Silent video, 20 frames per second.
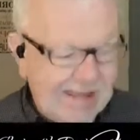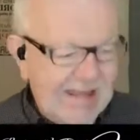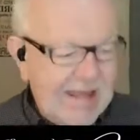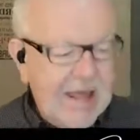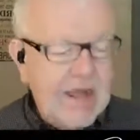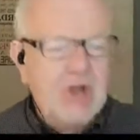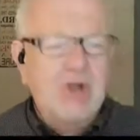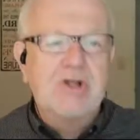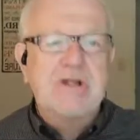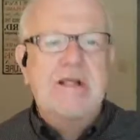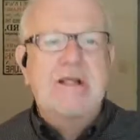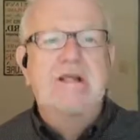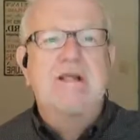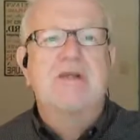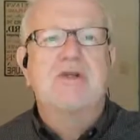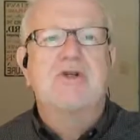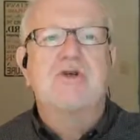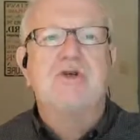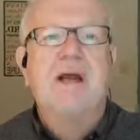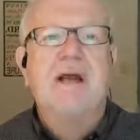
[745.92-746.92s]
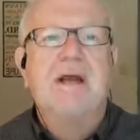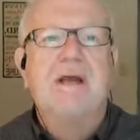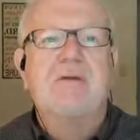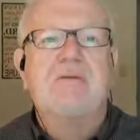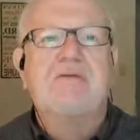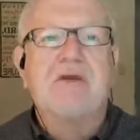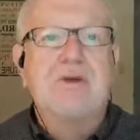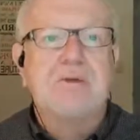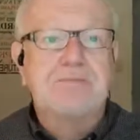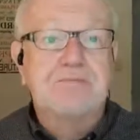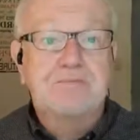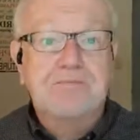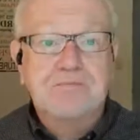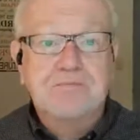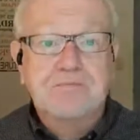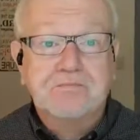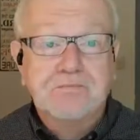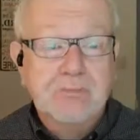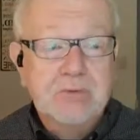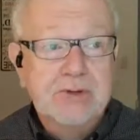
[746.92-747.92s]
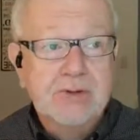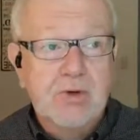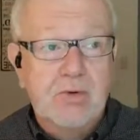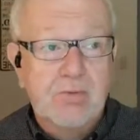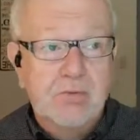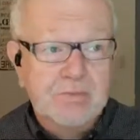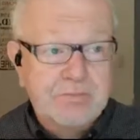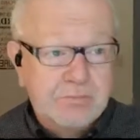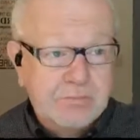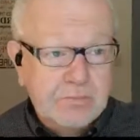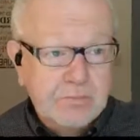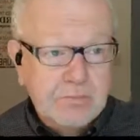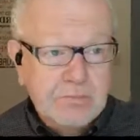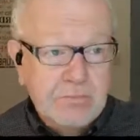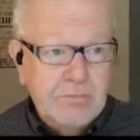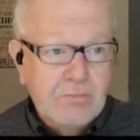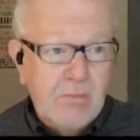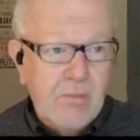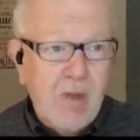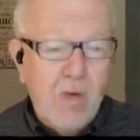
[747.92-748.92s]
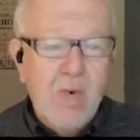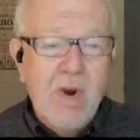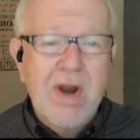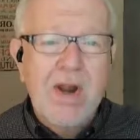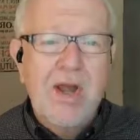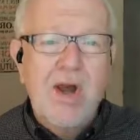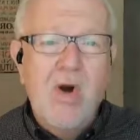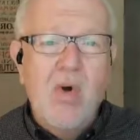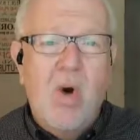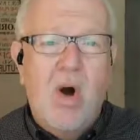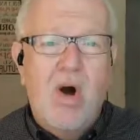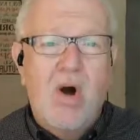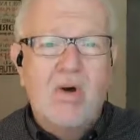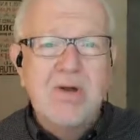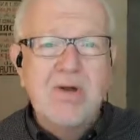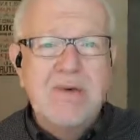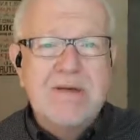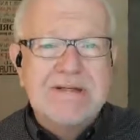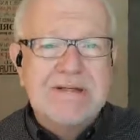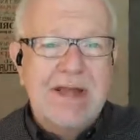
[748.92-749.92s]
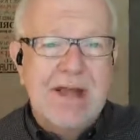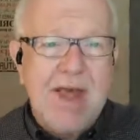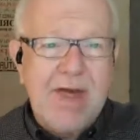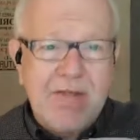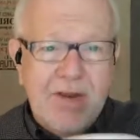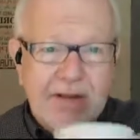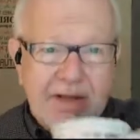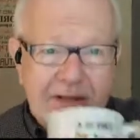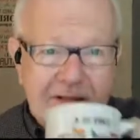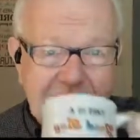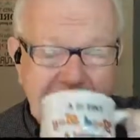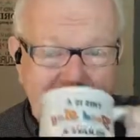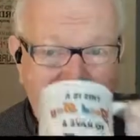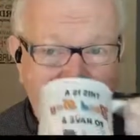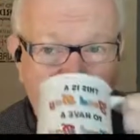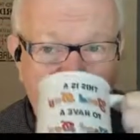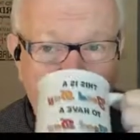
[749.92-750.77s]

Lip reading: killed it in track and field. So way to go, all USA athletes.